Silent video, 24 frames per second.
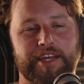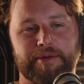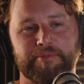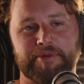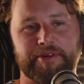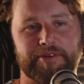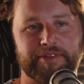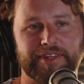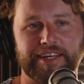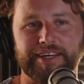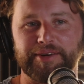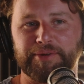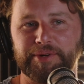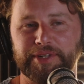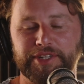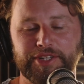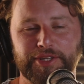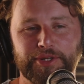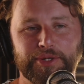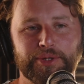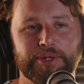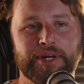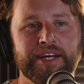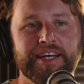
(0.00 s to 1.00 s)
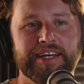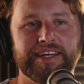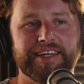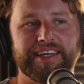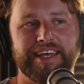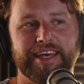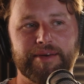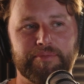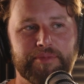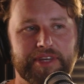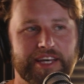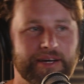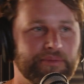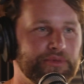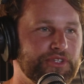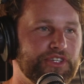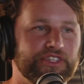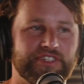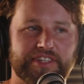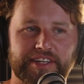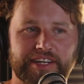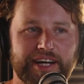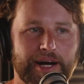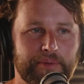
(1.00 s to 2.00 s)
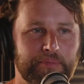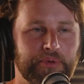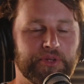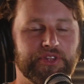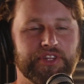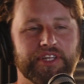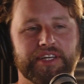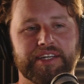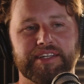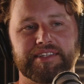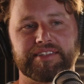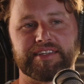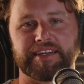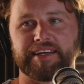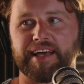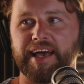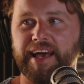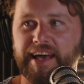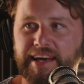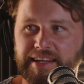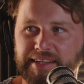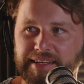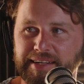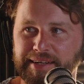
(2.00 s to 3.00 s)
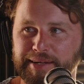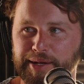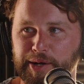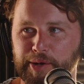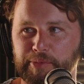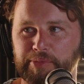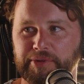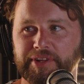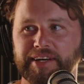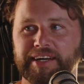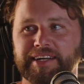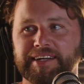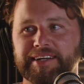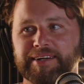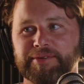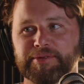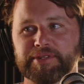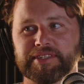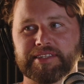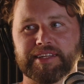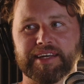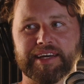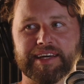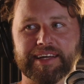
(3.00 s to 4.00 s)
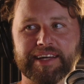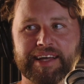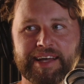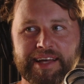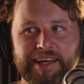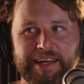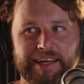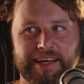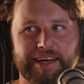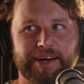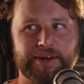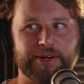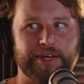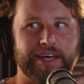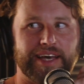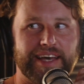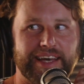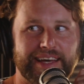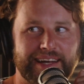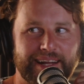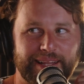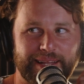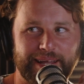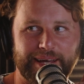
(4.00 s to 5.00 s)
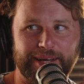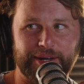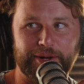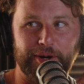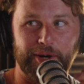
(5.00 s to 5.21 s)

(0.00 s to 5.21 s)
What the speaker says: I remember like when you hit me up with just a couple things like, hey, I need an airplane. And I was like, okay. And I like